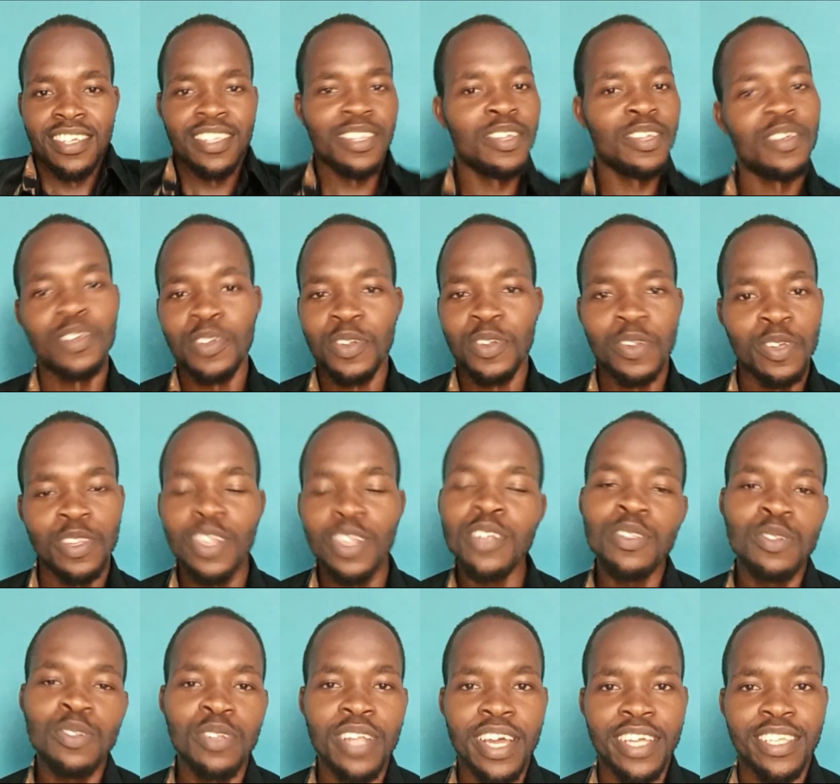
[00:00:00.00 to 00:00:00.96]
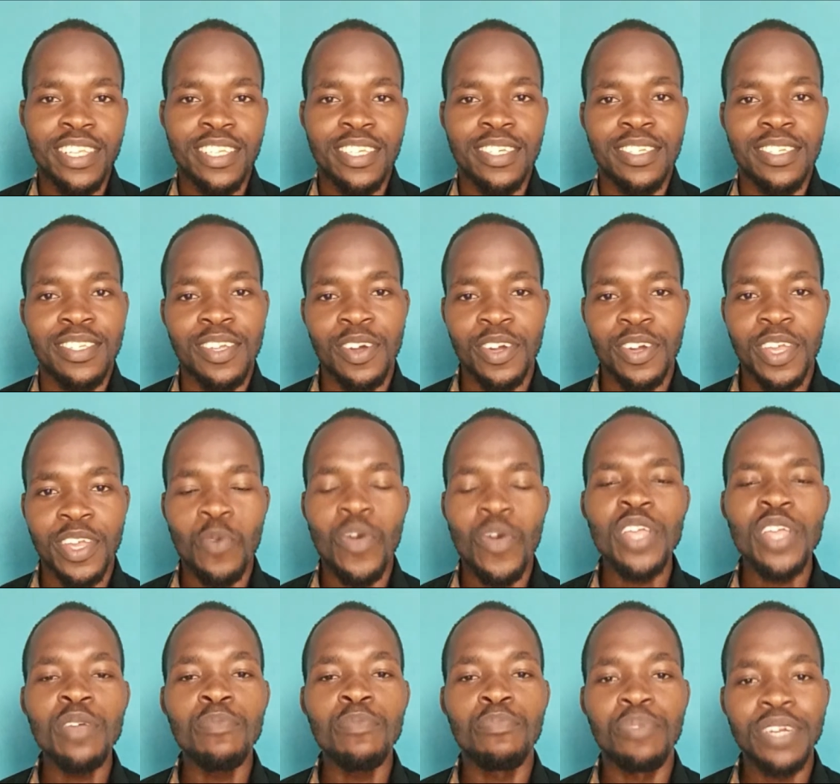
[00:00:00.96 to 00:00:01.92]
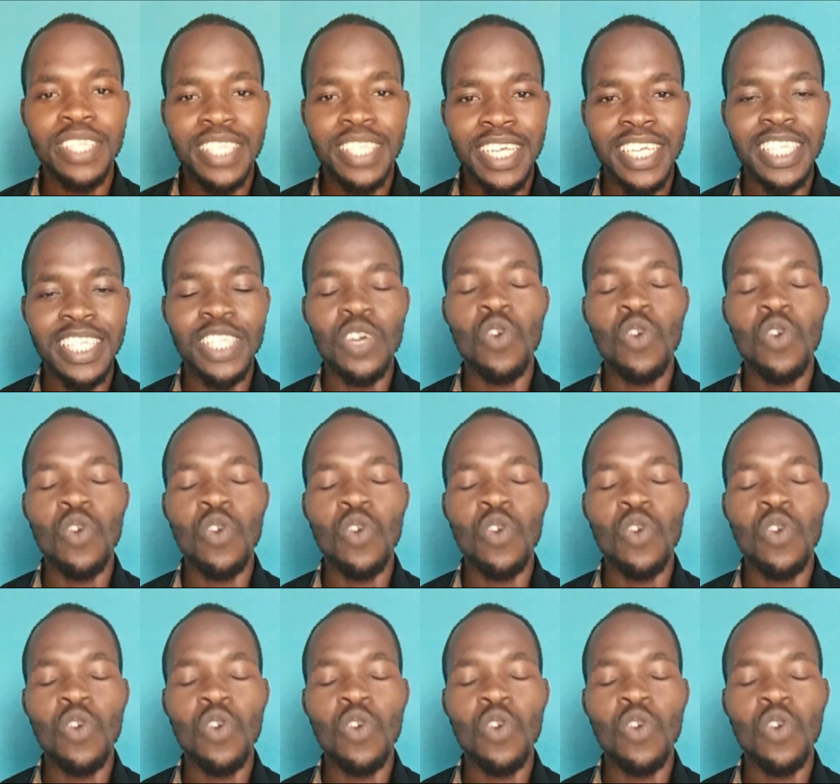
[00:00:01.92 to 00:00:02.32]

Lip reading: No, no, no, don't do that. Okay, when you breathe in,